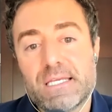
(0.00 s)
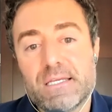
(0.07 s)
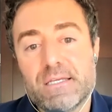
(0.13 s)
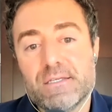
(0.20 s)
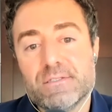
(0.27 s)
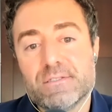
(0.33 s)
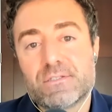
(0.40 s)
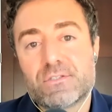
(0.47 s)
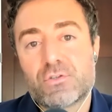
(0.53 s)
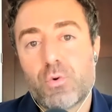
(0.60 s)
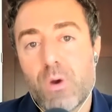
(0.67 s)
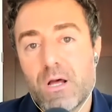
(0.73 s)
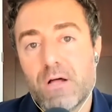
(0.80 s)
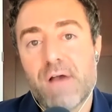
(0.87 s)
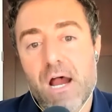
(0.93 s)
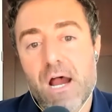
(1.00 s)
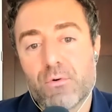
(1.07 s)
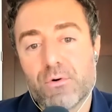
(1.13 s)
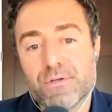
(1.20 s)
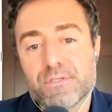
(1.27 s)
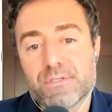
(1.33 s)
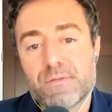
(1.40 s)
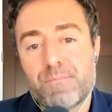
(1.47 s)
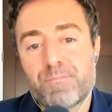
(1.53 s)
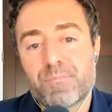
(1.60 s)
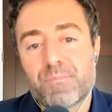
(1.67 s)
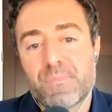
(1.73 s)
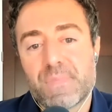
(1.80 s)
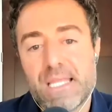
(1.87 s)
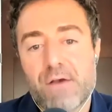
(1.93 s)
is twelve hours.
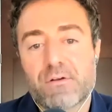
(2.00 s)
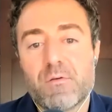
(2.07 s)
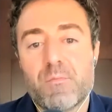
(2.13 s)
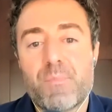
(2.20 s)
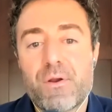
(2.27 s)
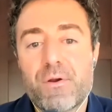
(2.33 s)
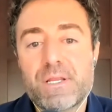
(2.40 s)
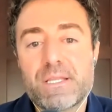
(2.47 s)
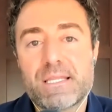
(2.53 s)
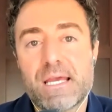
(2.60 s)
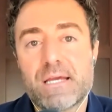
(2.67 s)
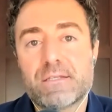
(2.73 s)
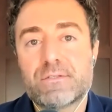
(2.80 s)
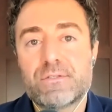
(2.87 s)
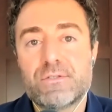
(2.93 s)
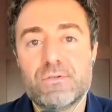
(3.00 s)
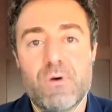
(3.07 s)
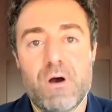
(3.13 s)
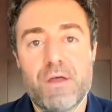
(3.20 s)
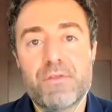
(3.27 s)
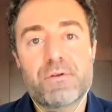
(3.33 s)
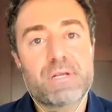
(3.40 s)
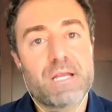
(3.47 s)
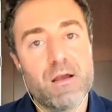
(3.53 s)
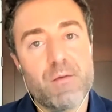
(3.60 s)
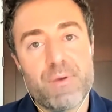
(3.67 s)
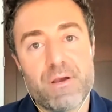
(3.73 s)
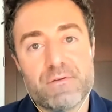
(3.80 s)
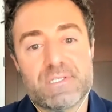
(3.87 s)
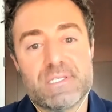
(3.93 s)
Now, comparing that to other
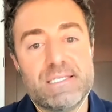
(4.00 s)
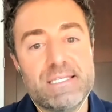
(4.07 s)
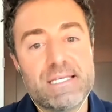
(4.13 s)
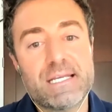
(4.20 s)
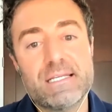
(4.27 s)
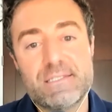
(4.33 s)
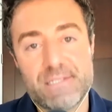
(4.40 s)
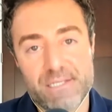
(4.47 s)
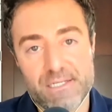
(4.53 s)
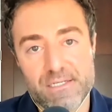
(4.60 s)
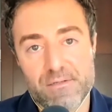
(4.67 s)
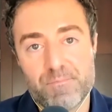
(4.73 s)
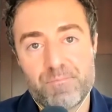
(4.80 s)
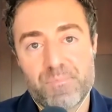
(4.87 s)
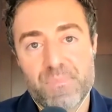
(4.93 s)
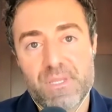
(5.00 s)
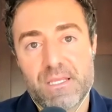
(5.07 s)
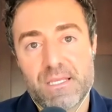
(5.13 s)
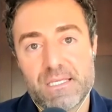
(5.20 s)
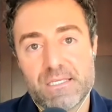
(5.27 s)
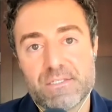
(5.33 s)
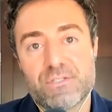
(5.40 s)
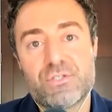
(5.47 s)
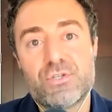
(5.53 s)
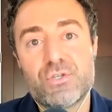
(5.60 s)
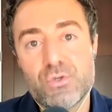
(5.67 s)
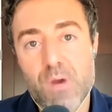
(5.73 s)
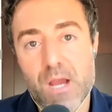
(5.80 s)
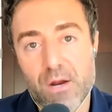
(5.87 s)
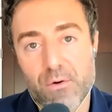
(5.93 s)
compounds, nicotine is
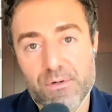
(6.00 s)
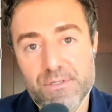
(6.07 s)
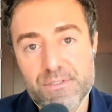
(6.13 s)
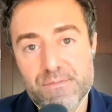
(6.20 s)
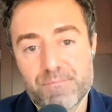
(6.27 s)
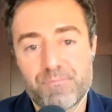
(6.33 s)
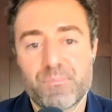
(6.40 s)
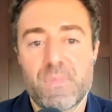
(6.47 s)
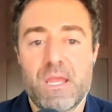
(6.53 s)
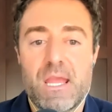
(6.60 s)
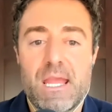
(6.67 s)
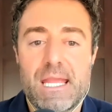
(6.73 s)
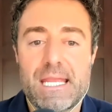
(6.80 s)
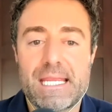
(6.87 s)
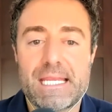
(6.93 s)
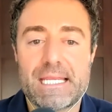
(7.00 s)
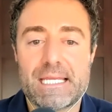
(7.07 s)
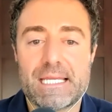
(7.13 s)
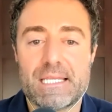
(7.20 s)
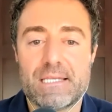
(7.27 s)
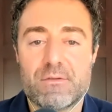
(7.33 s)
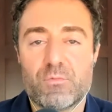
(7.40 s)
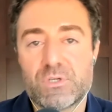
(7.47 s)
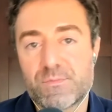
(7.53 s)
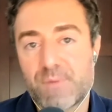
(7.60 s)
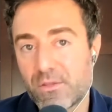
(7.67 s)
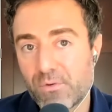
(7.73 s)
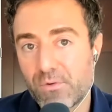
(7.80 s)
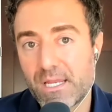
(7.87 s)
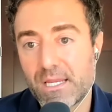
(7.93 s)
two hours, and which,
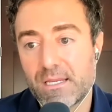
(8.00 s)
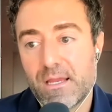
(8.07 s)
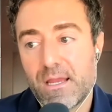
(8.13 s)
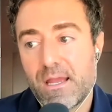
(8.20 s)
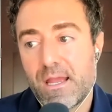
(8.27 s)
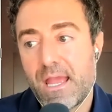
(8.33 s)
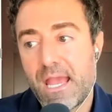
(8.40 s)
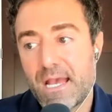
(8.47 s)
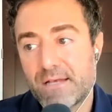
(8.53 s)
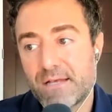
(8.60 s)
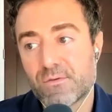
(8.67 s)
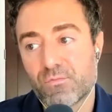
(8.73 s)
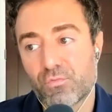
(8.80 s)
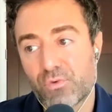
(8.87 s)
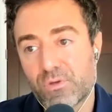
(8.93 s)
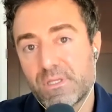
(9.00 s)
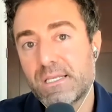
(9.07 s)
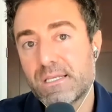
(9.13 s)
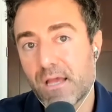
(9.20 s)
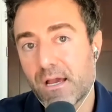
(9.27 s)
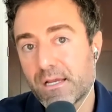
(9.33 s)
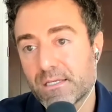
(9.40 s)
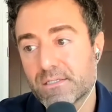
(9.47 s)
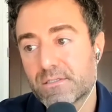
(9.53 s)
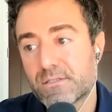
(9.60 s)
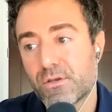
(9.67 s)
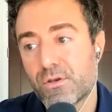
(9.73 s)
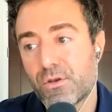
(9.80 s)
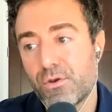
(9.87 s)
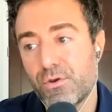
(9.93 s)
by the way, has some really nice
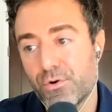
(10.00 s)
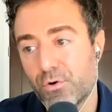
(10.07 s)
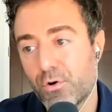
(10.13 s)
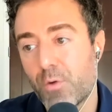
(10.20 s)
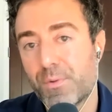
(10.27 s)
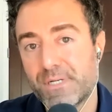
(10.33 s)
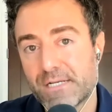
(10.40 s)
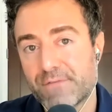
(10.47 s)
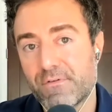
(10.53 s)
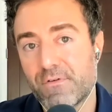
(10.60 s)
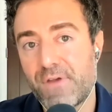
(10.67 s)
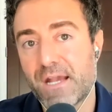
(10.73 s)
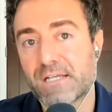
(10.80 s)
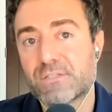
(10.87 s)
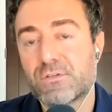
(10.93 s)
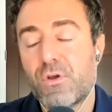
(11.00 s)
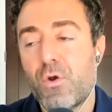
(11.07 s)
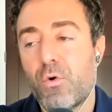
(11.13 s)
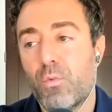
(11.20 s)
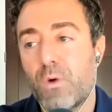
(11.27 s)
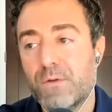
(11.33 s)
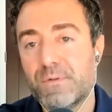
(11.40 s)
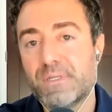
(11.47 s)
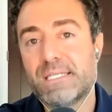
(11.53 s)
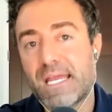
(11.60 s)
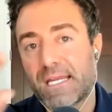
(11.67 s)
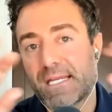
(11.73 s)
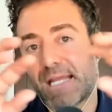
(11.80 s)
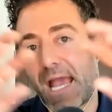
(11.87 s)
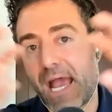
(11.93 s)
neuroprotective effects when we
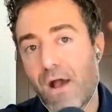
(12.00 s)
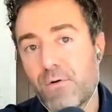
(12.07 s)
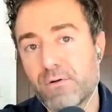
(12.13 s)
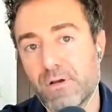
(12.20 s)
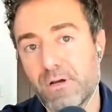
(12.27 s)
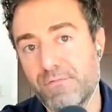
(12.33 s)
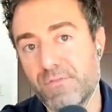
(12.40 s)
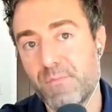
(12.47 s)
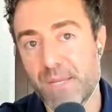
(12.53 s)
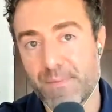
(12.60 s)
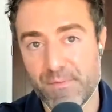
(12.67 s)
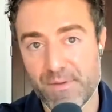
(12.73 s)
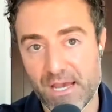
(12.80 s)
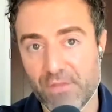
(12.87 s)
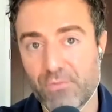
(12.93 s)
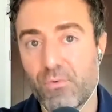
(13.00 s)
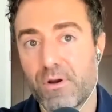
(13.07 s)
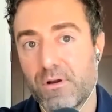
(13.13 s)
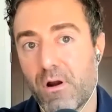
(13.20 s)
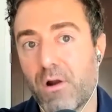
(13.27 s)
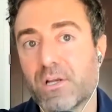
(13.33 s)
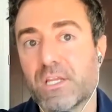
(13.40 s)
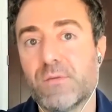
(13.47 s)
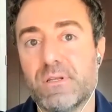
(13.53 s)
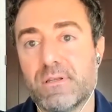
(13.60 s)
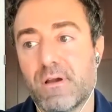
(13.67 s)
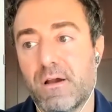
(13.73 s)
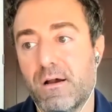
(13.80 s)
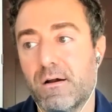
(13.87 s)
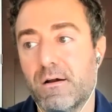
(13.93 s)
take it out of the baby bathwater argument
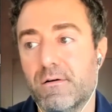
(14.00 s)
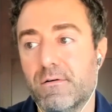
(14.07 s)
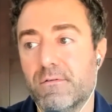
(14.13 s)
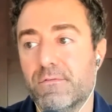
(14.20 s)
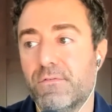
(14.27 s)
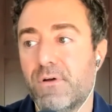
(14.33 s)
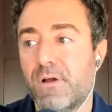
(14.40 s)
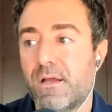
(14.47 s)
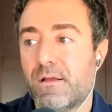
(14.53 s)
of